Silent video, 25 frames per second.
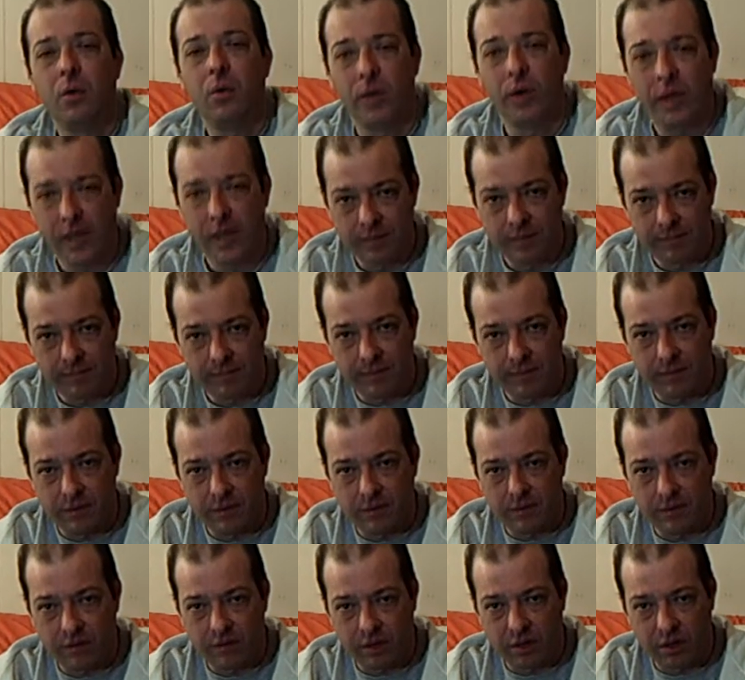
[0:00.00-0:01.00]
We have
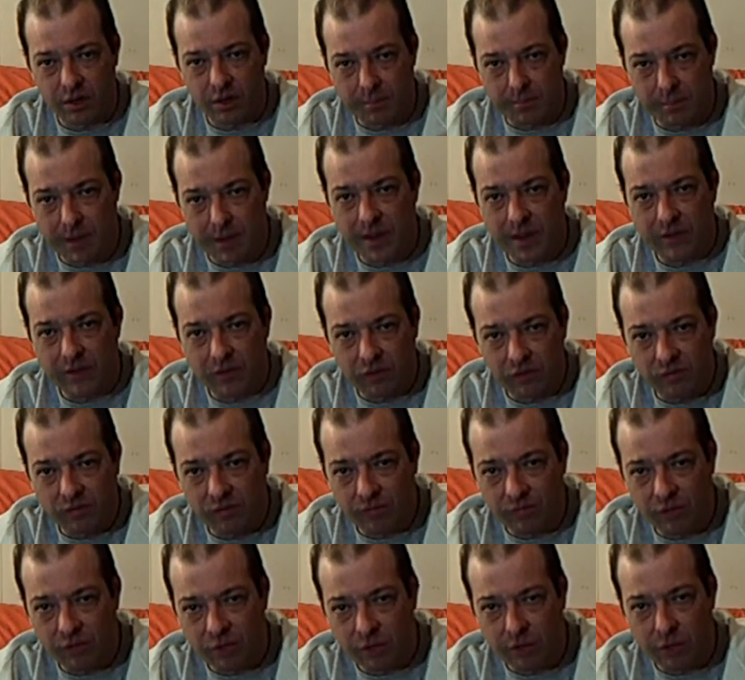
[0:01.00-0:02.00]
this massive